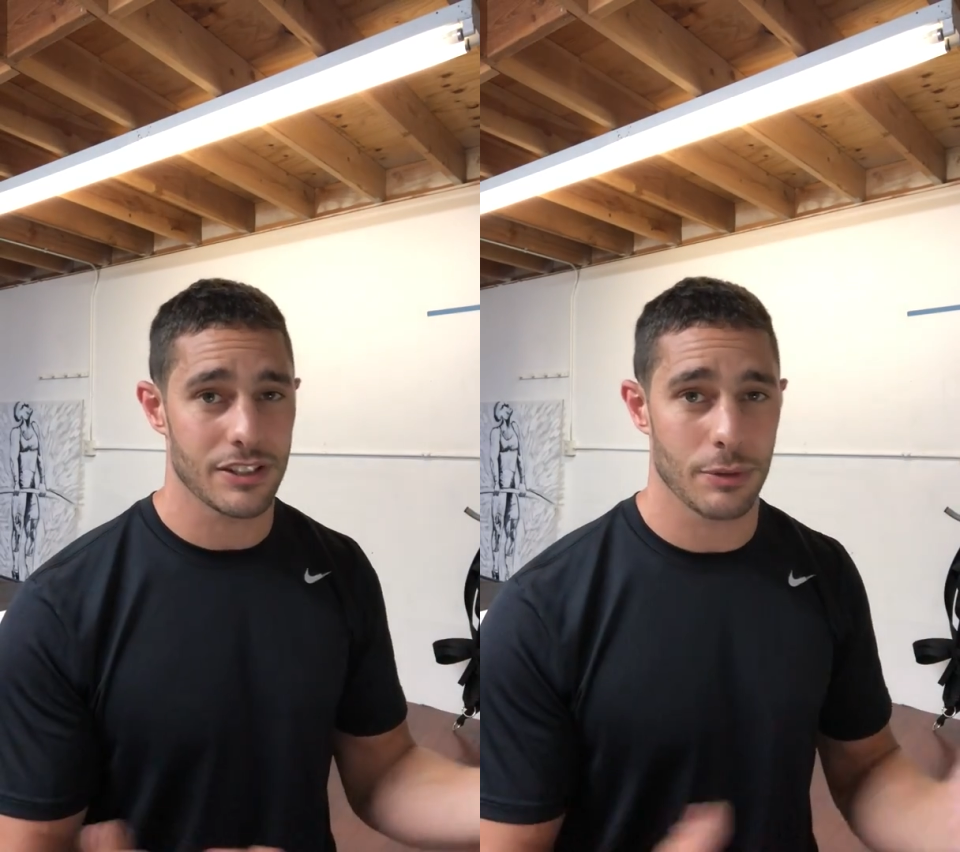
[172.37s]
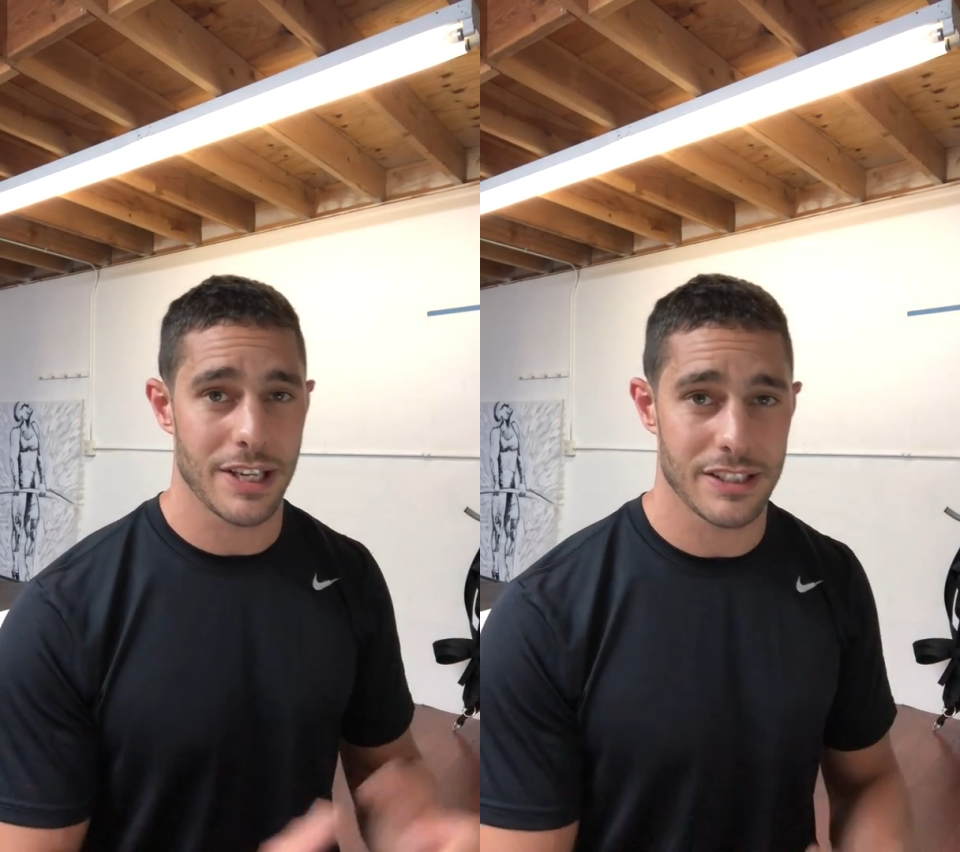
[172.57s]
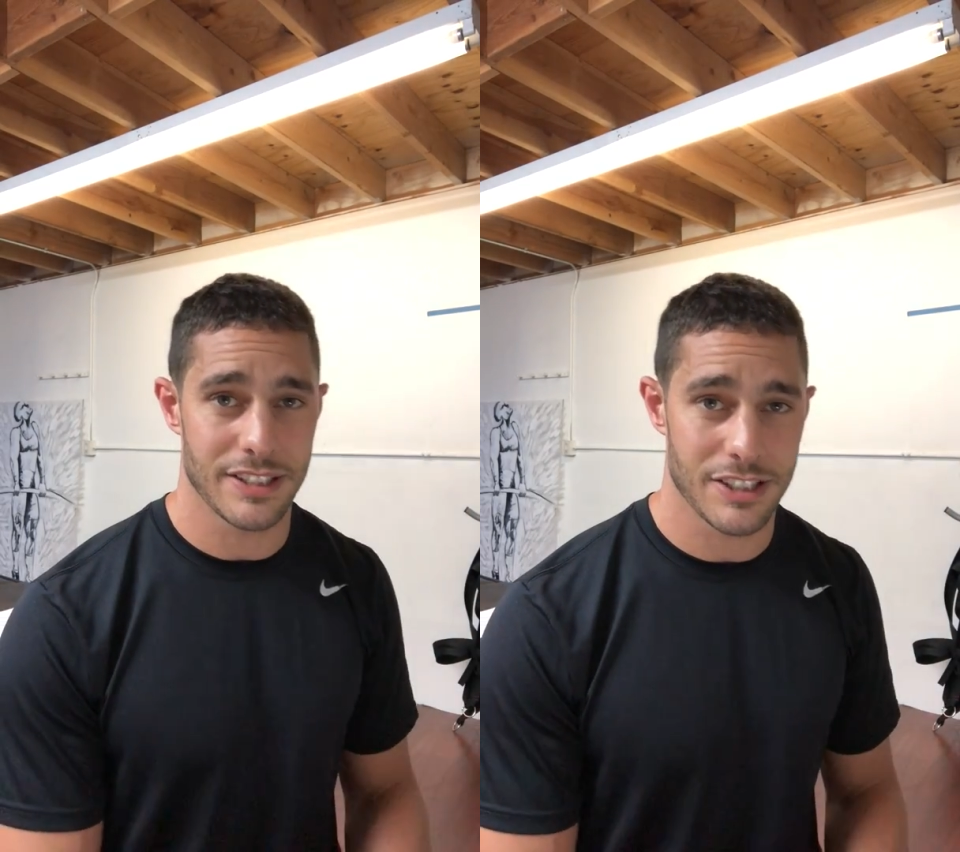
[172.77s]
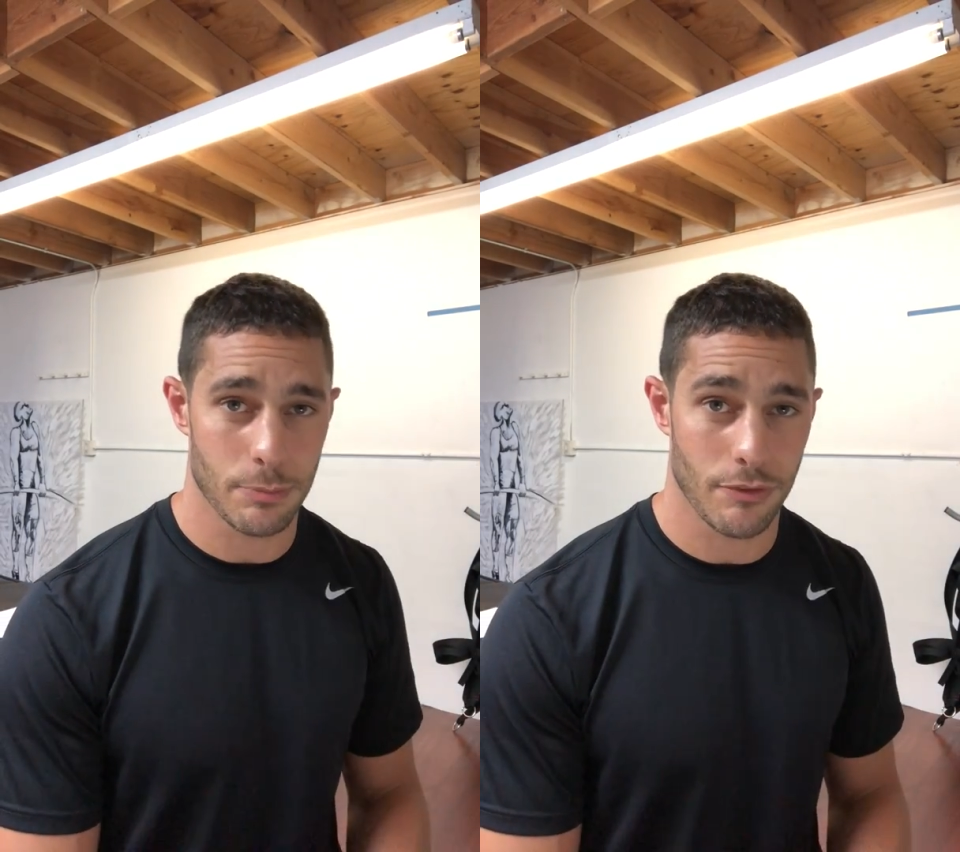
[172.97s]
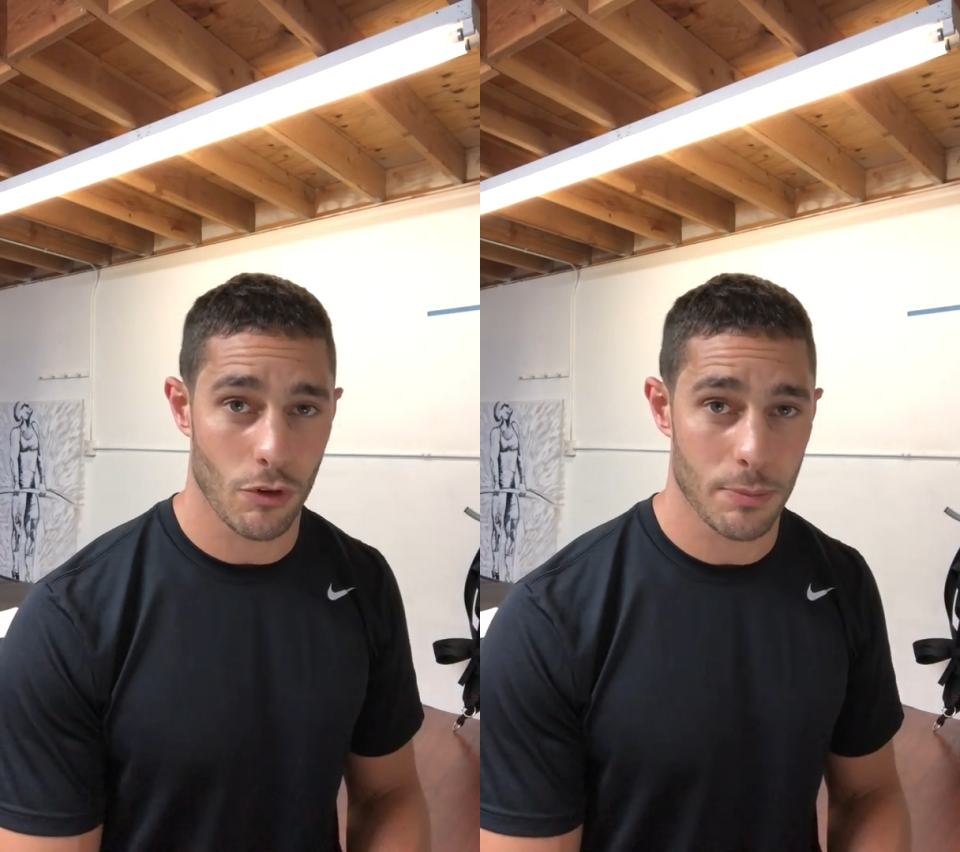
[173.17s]
so he has a
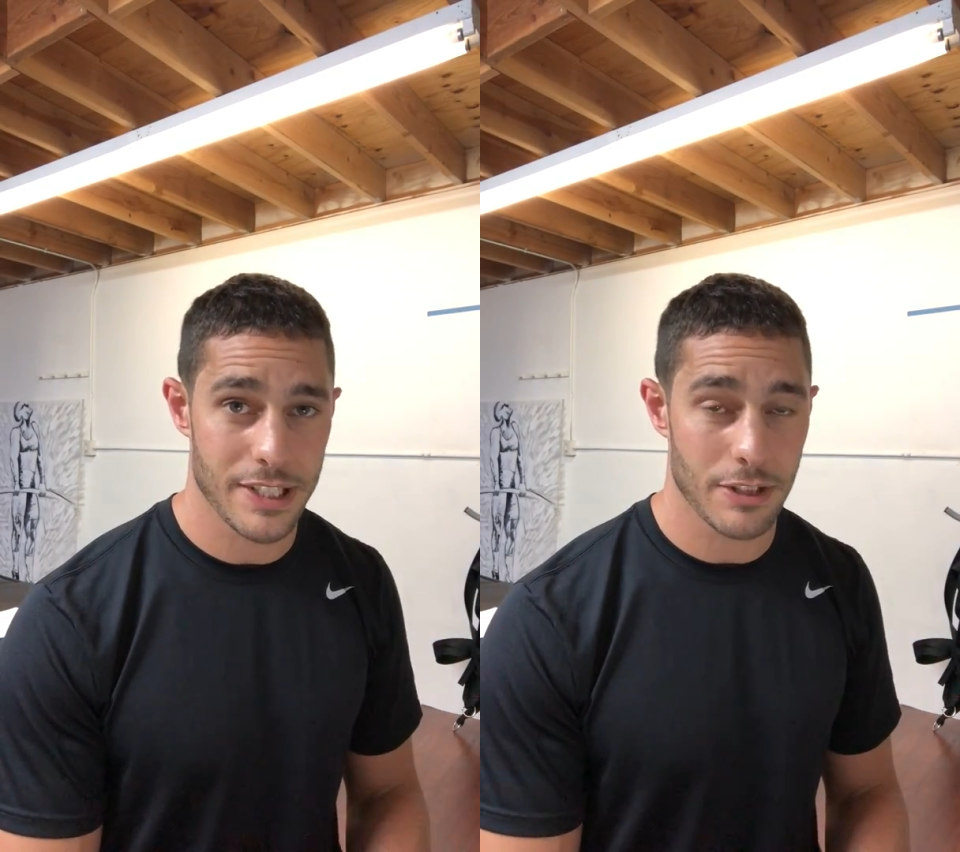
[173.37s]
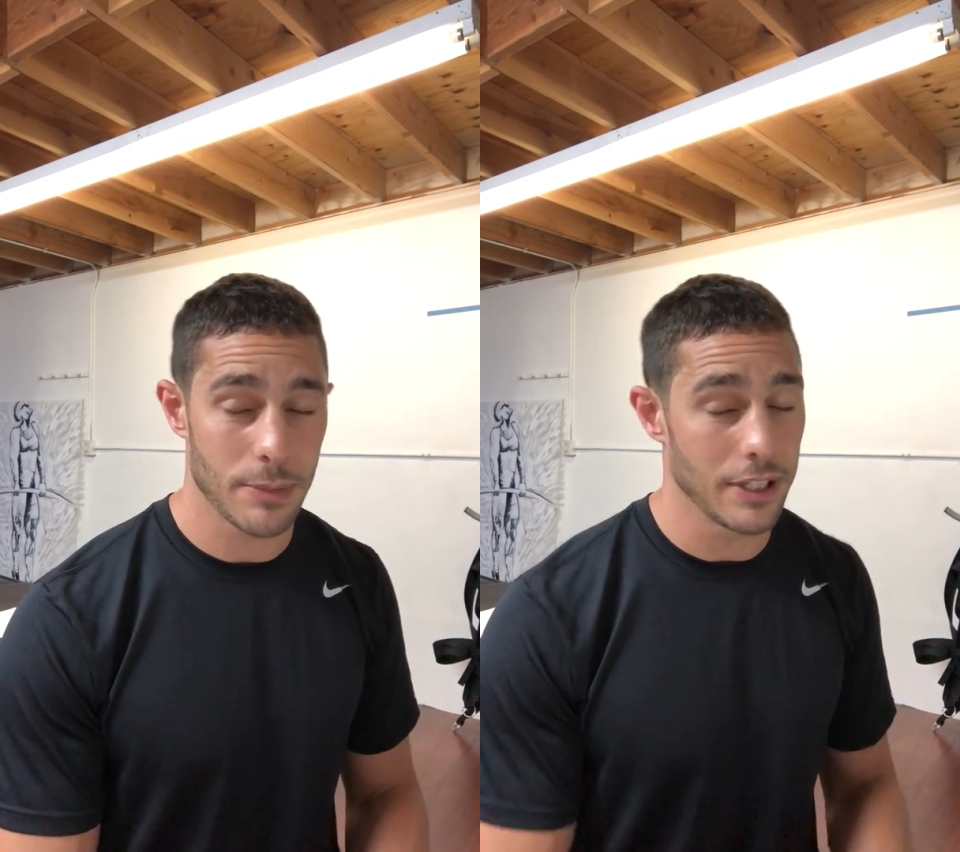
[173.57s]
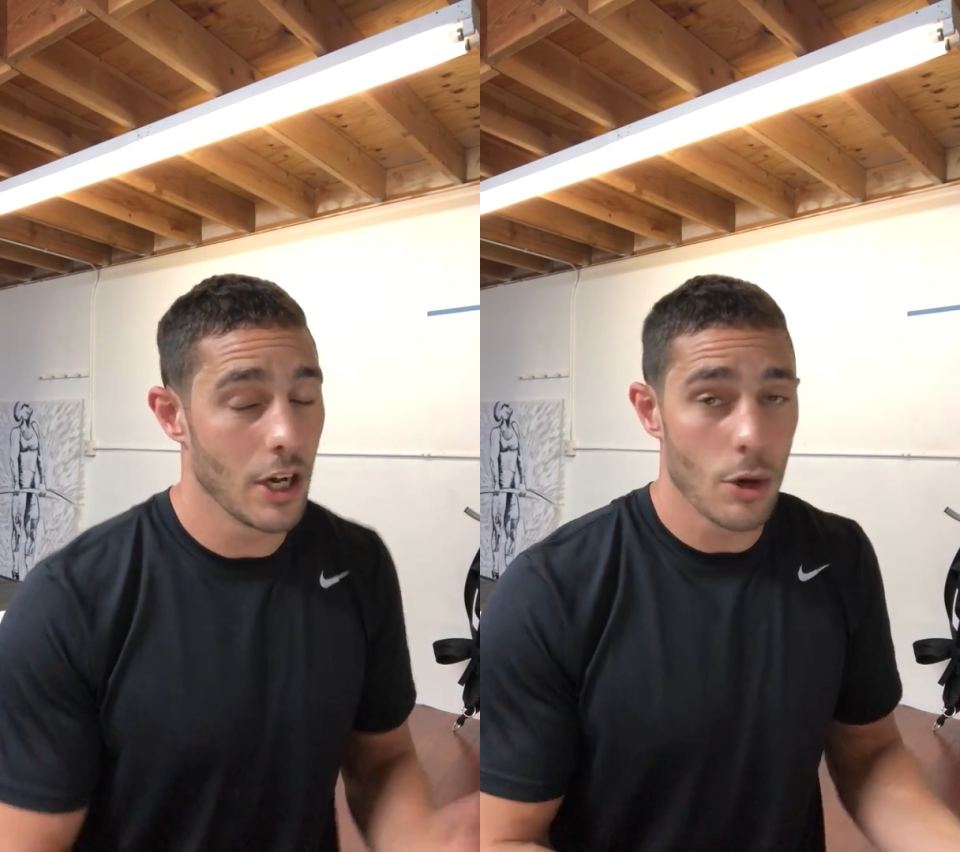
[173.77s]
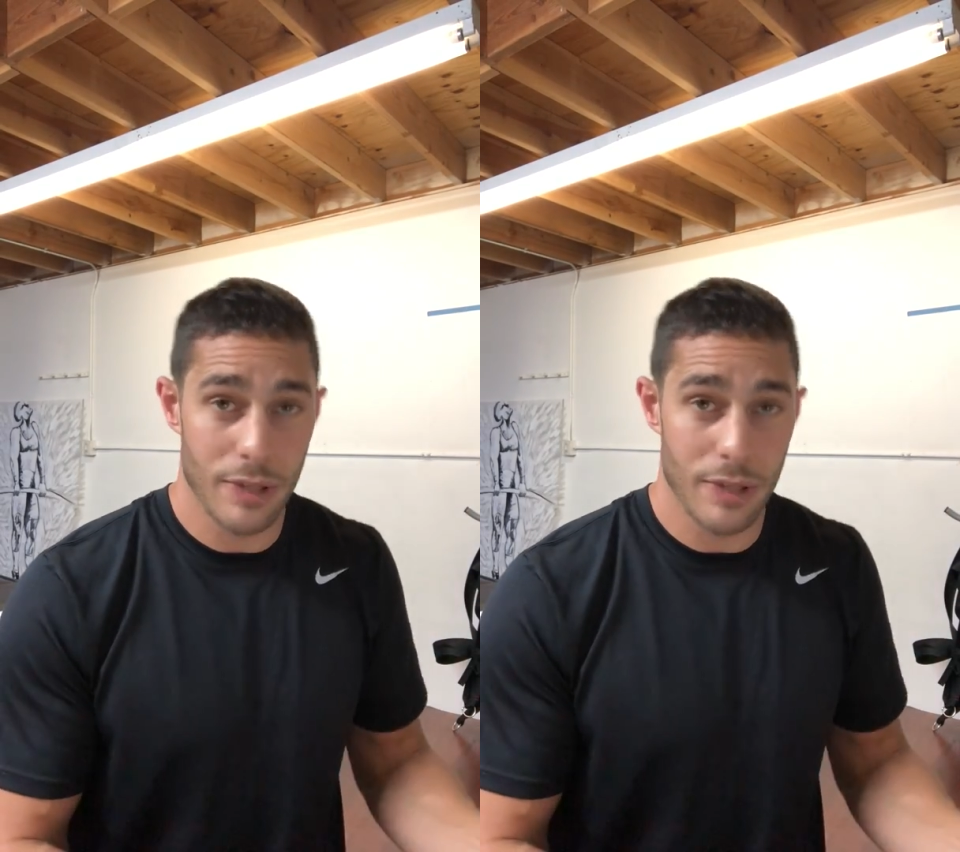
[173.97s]
decent performance at the meet.